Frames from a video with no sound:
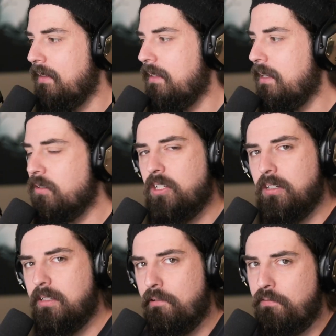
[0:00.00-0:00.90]
And then there's
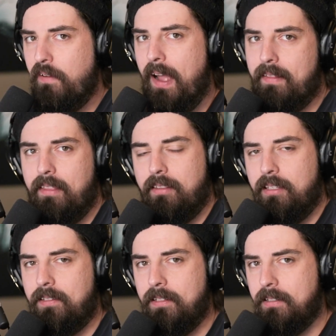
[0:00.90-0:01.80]
just the fact that
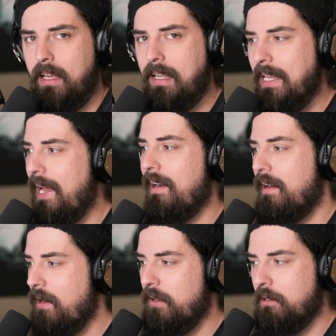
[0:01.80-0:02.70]
this is like yet
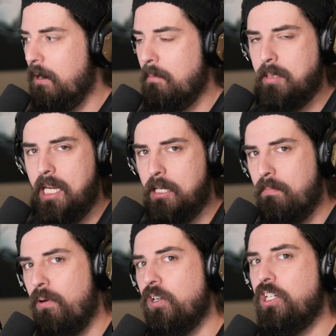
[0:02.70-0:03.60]
another update
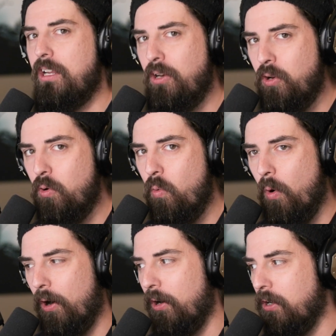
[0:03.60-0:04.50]
pushing New
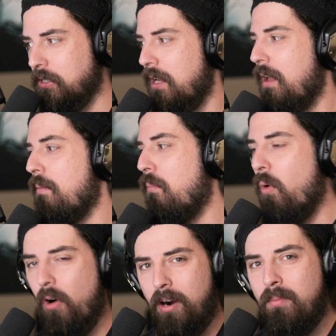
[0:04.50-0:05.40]
World
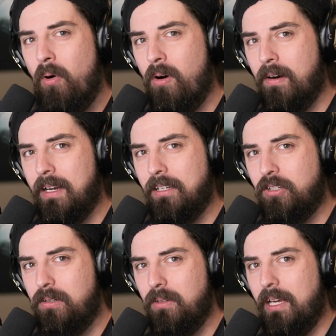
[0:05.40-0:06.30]
more and more
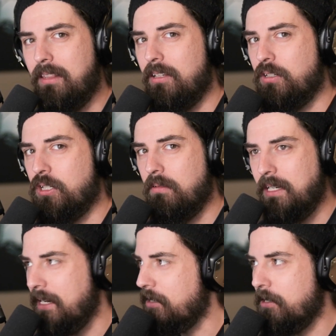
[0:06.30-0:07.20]
into like the
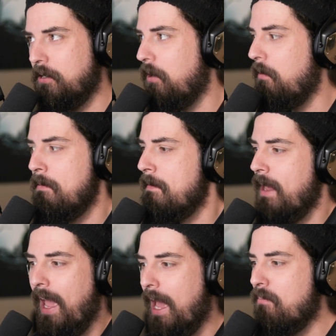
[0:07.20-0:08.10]
traditional
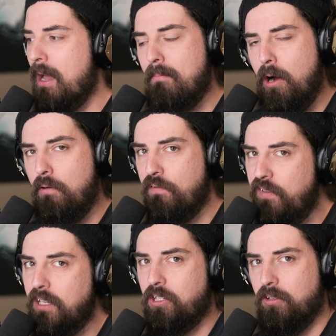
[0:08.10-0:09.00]
MMO
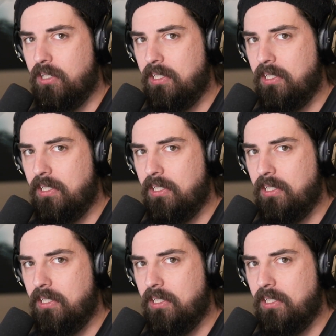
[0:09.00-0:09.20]
feature